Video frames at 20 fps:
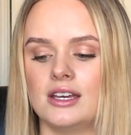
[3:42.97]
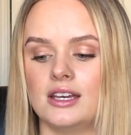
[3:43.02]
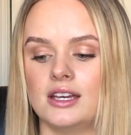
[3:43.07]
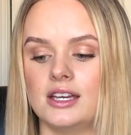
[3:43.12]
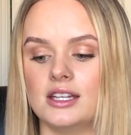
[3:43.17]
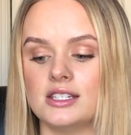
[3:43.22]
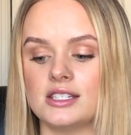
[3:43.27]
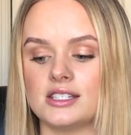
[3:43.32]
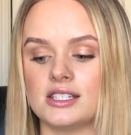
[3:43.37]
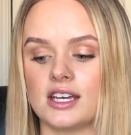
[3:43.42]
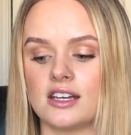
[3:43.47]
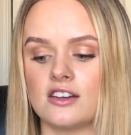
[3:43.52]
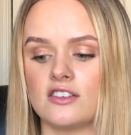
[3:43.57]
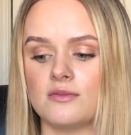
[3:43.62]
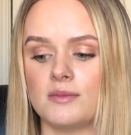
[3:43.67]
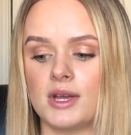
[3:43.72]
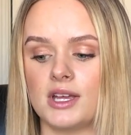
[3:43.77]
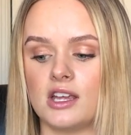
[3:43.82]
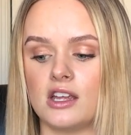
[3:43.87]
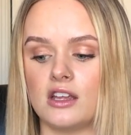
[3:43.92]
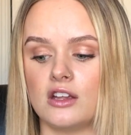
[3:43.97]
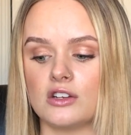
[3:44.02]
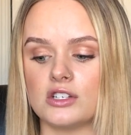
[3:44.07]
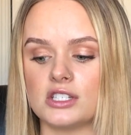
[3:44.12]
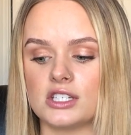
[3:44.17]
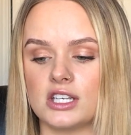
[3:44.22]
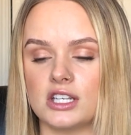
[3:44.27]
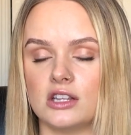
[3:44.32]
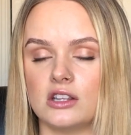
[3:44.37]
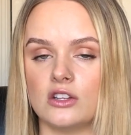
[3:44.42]
Instead of making your
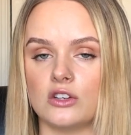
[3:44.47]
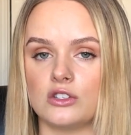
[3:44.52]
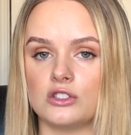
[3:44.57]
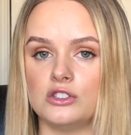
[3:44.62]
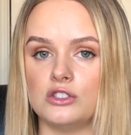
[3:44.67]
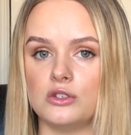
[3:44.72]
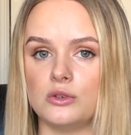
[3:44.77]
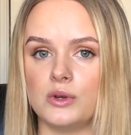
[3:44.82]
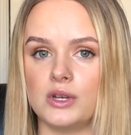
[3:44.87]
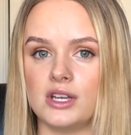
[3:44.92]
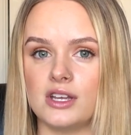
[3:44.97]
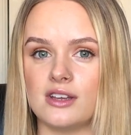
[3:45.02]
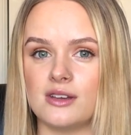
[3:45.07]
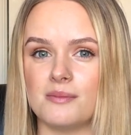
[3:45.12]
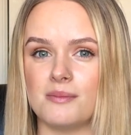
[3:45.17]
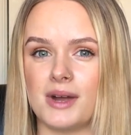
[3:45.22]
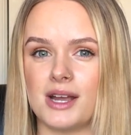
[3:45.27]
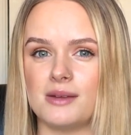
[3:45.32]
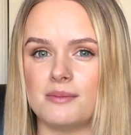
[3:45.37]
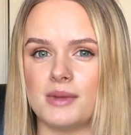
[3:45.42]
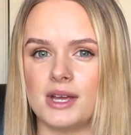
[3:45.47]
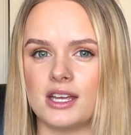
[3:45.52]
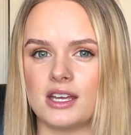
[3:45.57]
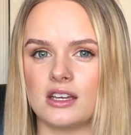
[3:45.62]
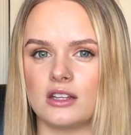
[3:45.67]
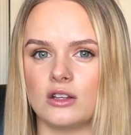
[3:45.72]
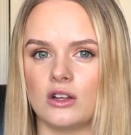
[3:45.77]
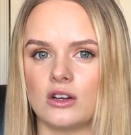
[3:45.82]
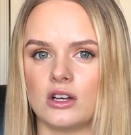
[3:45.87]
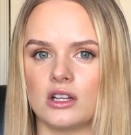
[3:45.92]
skin look dewy, it might make
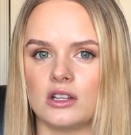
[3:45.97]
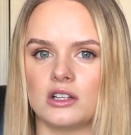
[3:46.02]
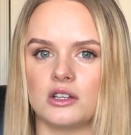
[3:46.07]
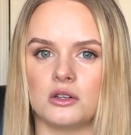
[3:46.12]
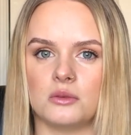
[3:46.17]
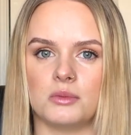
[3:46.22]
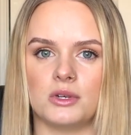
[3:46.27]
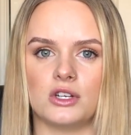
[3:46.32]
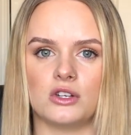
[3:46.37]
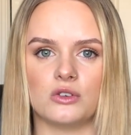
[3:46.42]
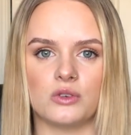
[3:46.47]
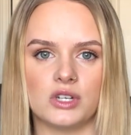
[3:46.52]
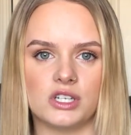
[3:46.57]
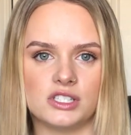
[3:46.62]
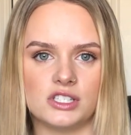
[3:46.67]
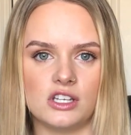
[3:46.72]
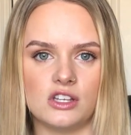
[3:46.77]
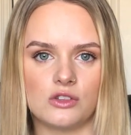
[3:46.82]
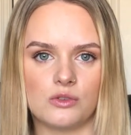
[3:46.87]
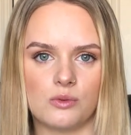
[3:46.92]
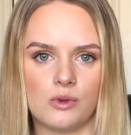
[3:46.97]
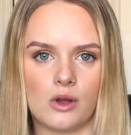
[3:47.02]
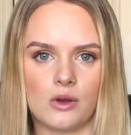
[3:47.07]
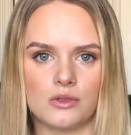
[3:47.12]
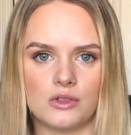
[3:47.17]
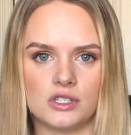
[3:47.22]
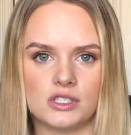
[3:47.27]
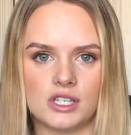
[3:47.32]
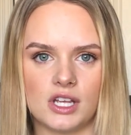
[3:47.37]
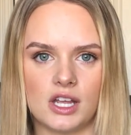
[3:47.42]
it look a little bit greasy throughout
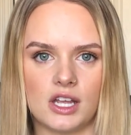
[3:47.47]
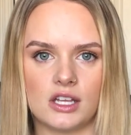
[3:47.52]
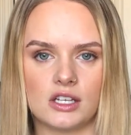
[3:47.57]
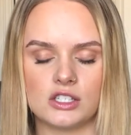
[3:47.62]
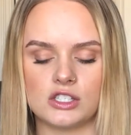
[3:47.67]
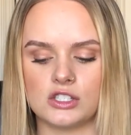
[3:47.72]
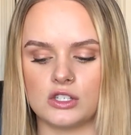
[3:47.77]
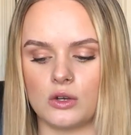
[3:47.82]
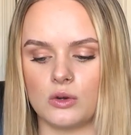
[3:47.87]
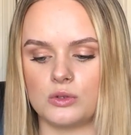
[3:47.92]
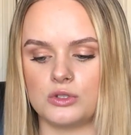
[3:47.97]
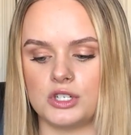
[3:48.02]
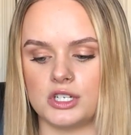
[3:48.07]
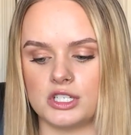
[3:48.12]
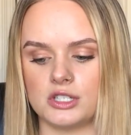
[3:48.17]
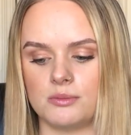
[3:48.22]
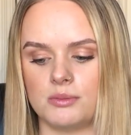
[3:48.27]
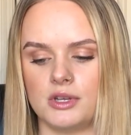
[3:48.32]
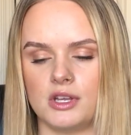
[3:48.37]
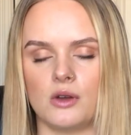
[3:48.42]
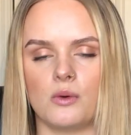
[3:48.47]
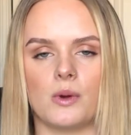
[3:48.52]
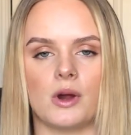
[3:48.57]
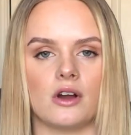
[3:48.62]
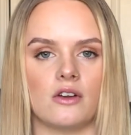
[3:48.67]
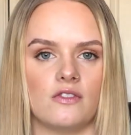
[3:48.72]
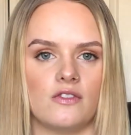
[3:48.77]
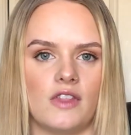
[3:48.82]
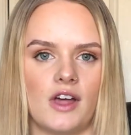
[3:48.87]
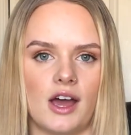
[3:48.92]
the day, so just be aware
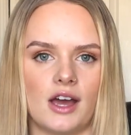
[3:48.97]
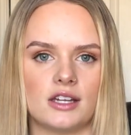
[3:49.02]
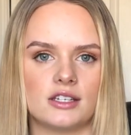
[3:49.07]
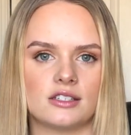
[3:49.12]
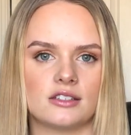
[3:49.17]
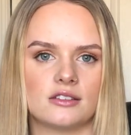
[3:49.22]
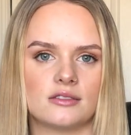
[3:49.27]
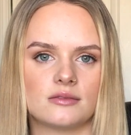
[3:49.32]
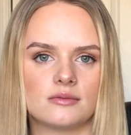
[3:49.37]
of that.